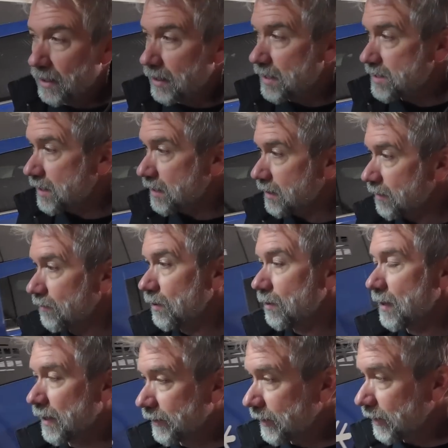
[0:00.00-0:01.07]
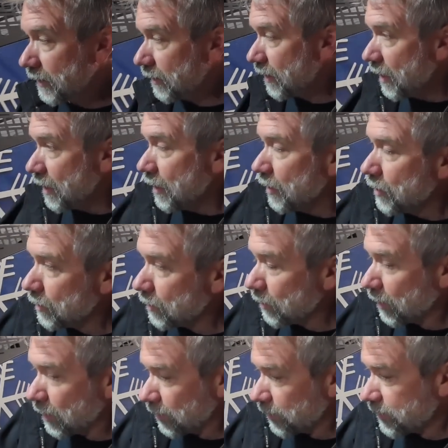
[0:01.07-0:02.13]
guess any of you out there who
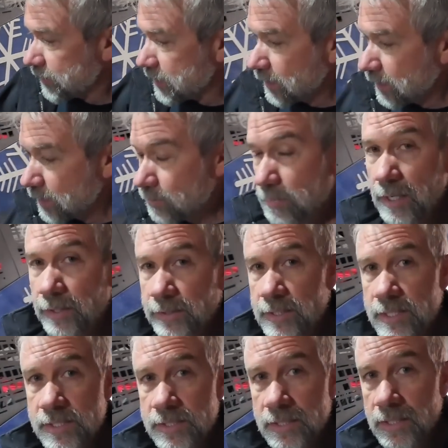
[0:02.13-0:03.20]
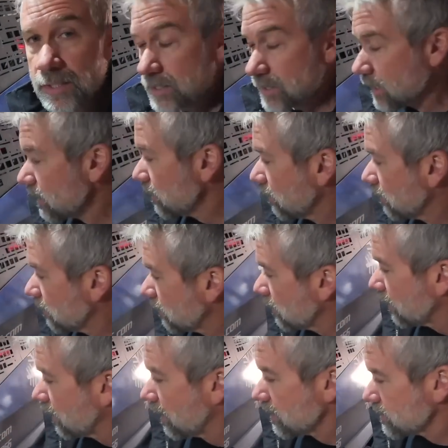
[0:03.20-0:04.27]
are thinking about these things, they are
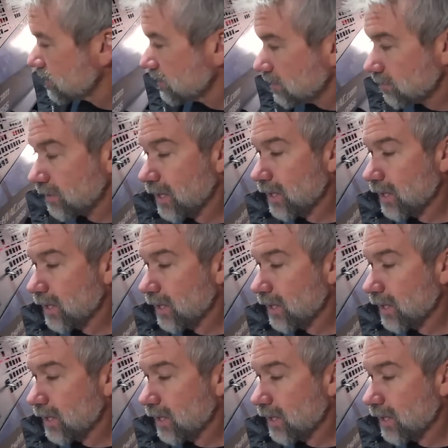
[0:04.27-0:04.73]
awesome.